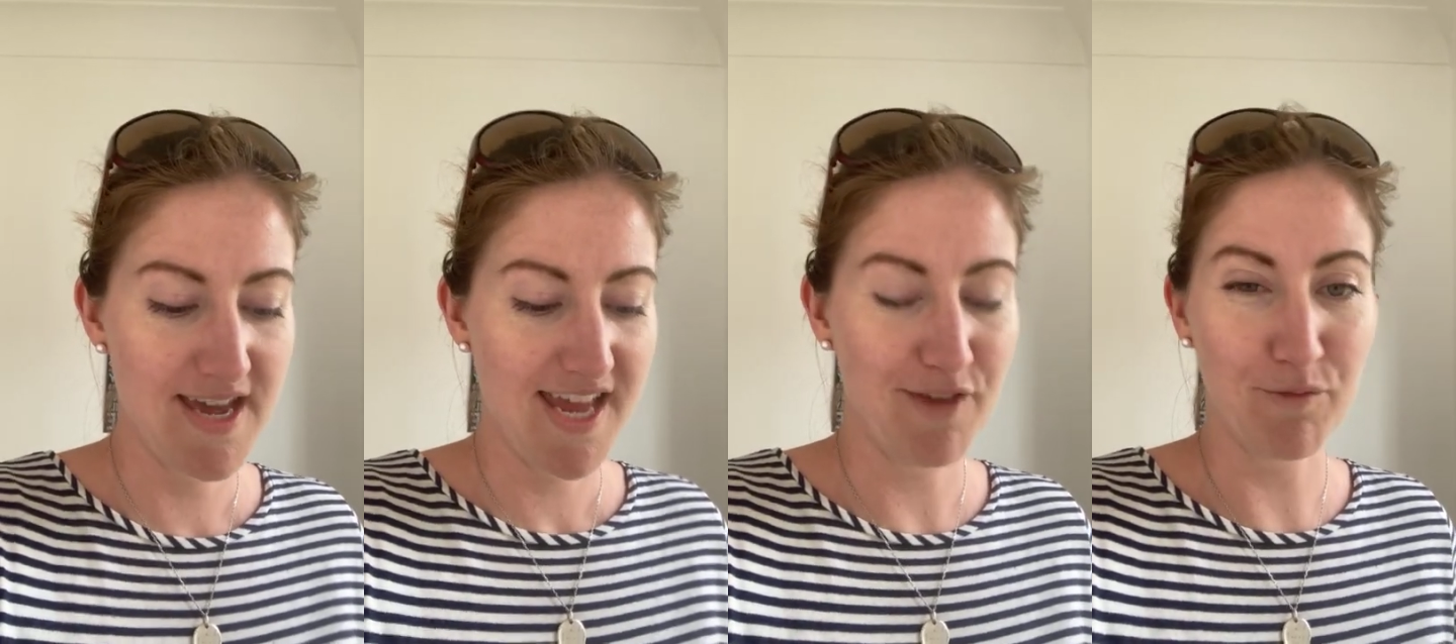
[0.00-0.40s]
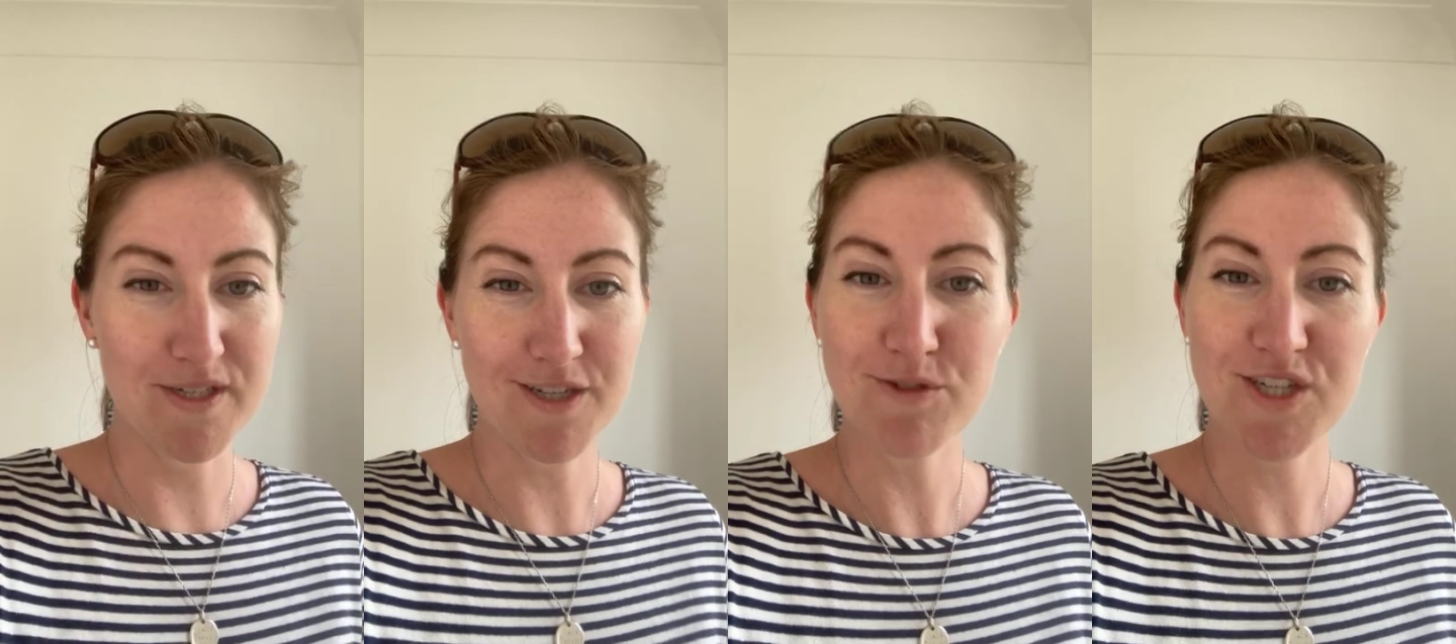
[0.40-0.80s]
if we
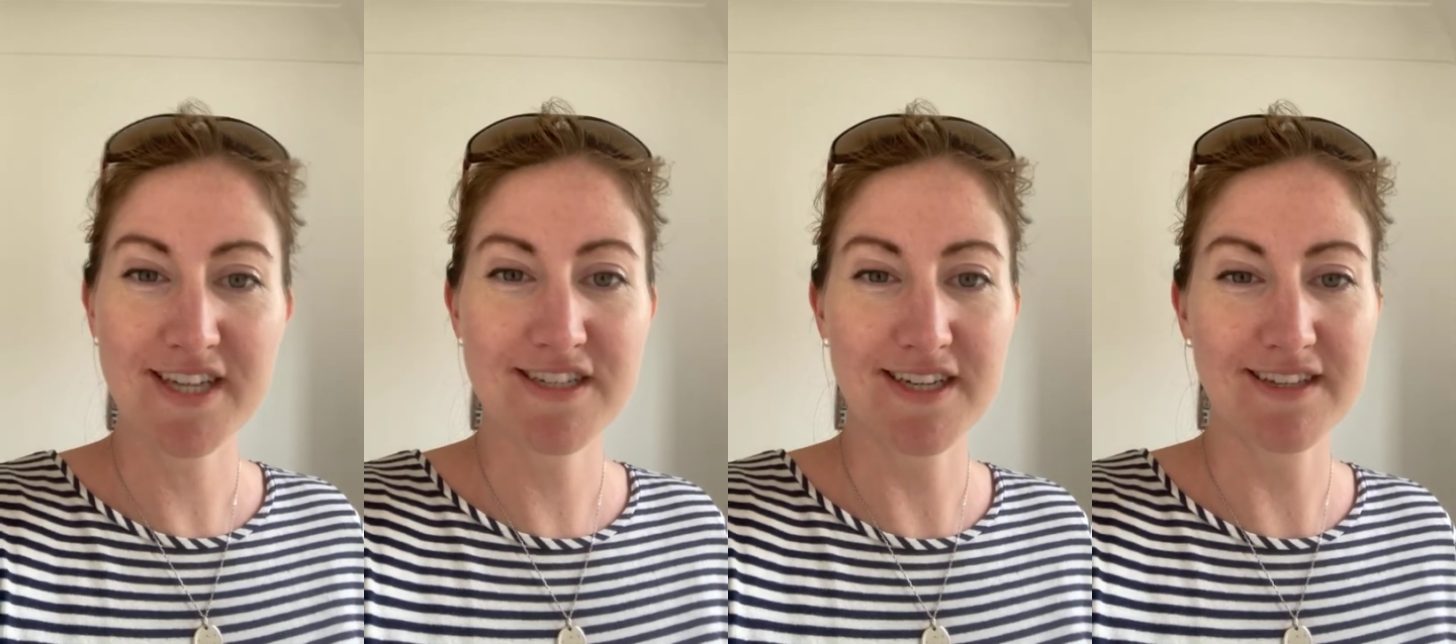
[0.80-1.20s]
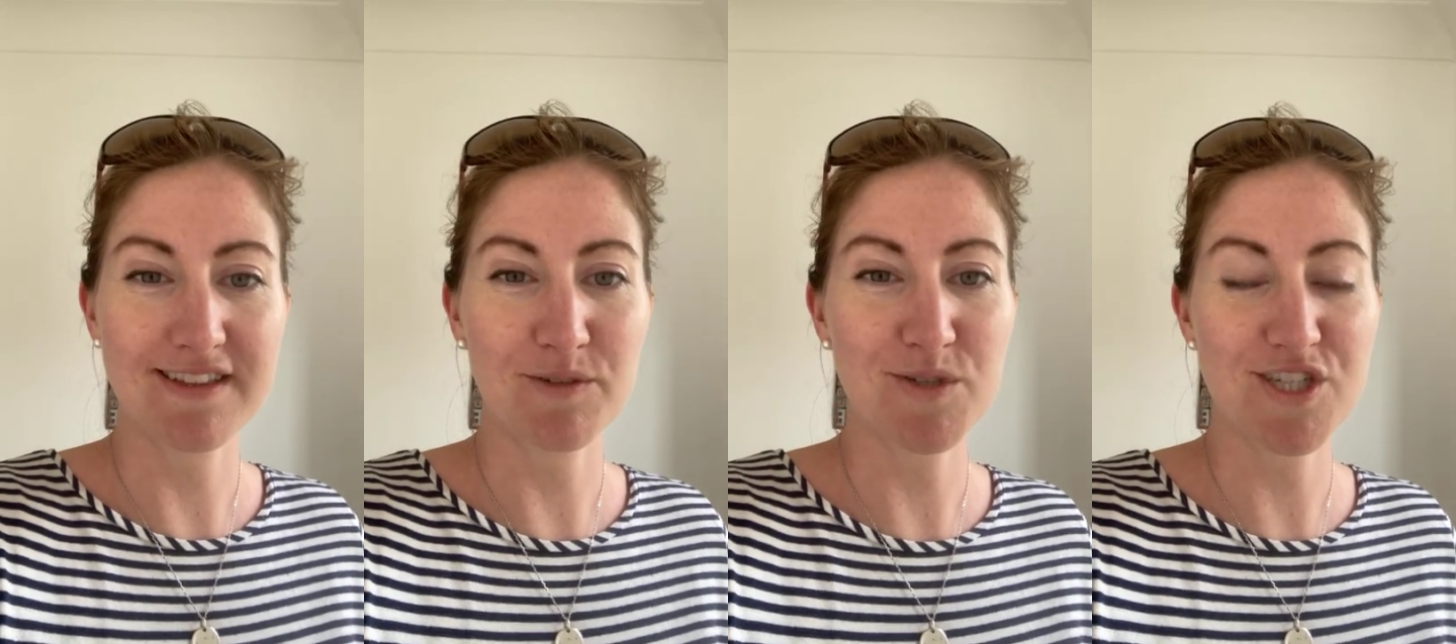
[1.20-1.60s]
don't change
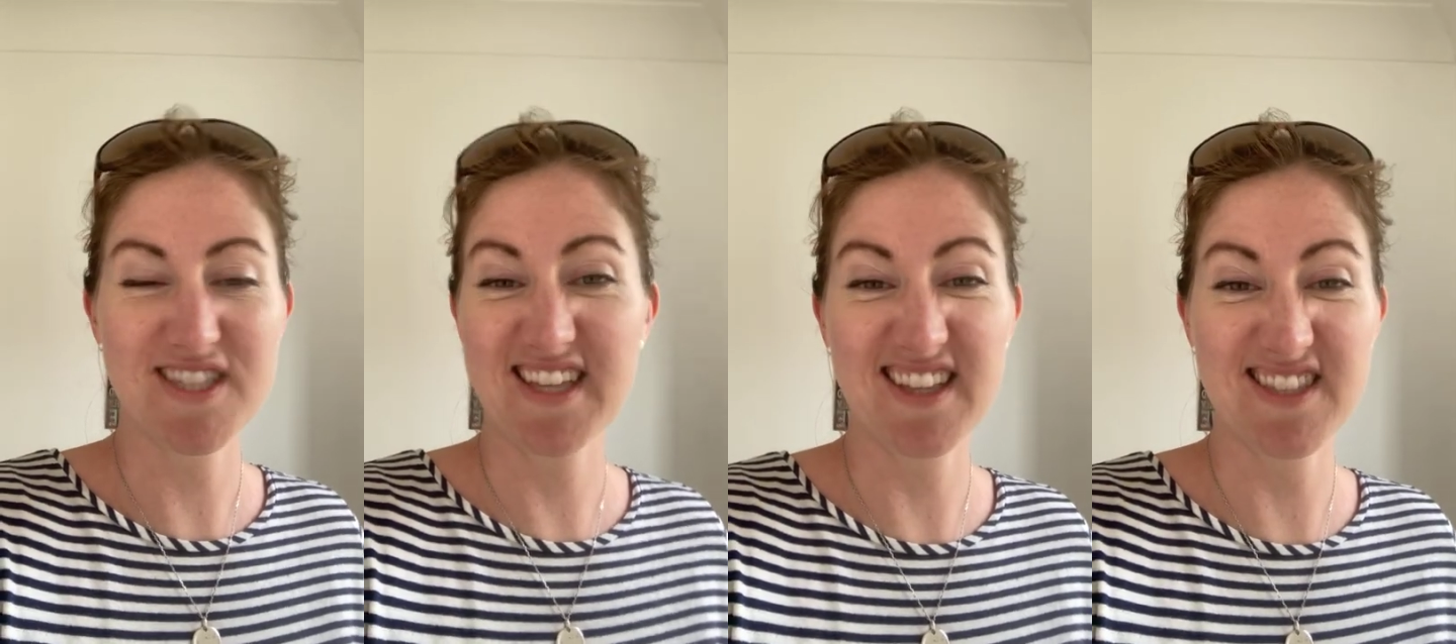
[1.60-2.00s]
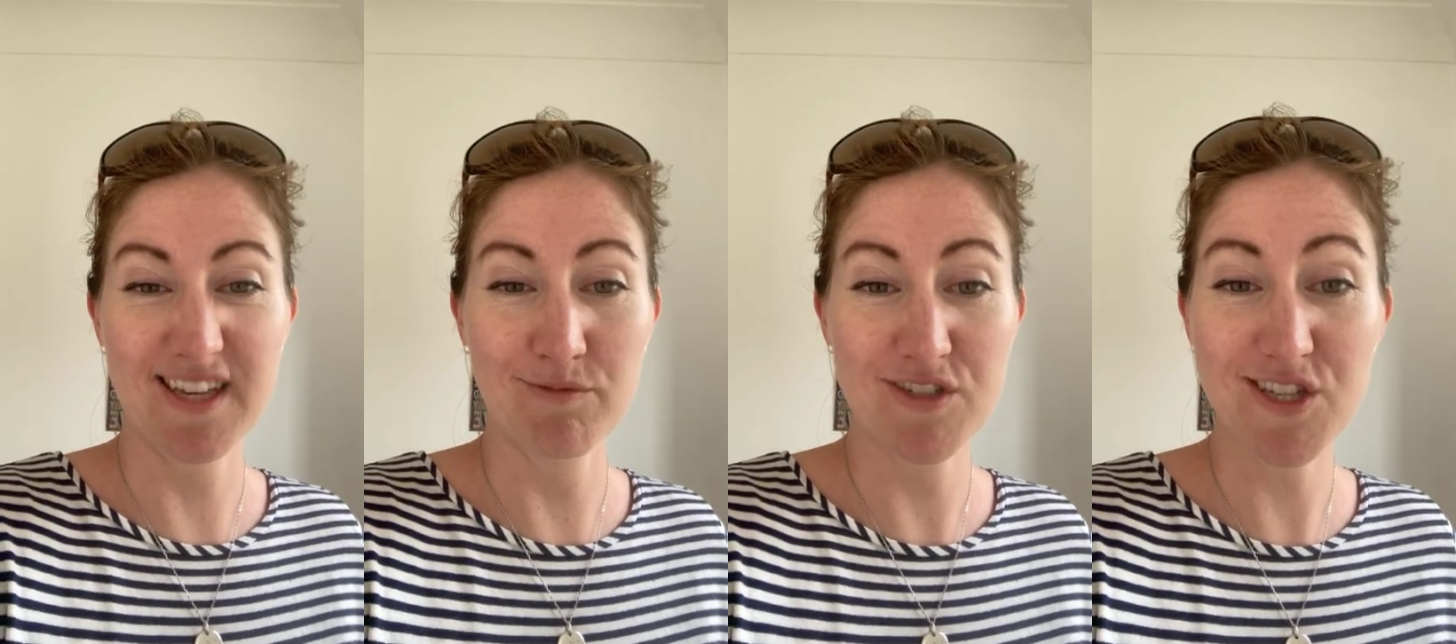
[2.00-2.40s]
anything, we just get the
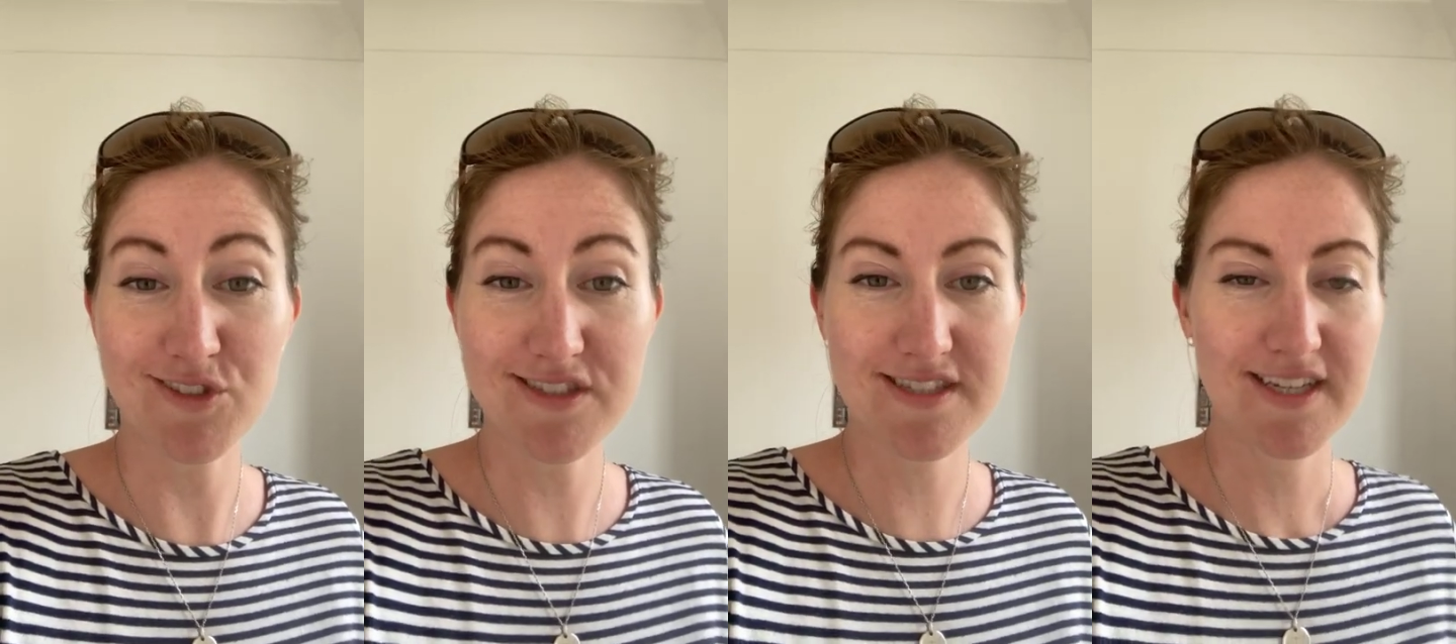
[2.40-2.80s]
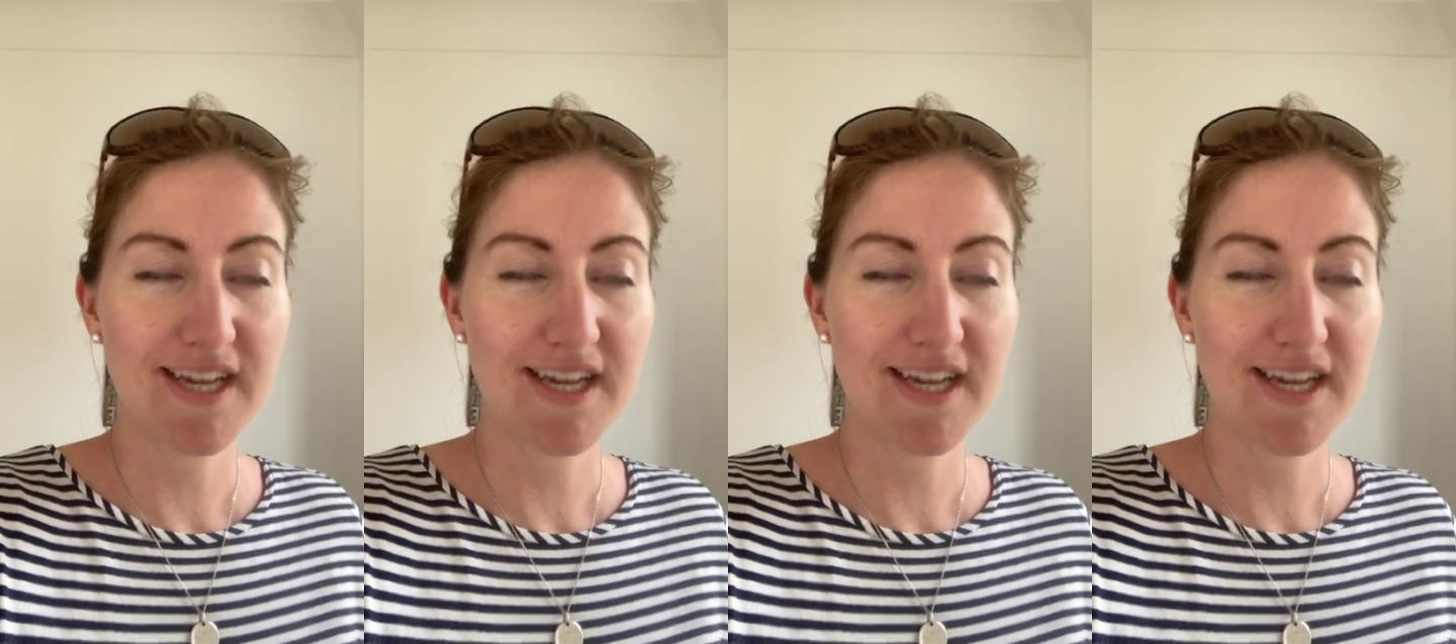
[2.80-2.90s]
same results.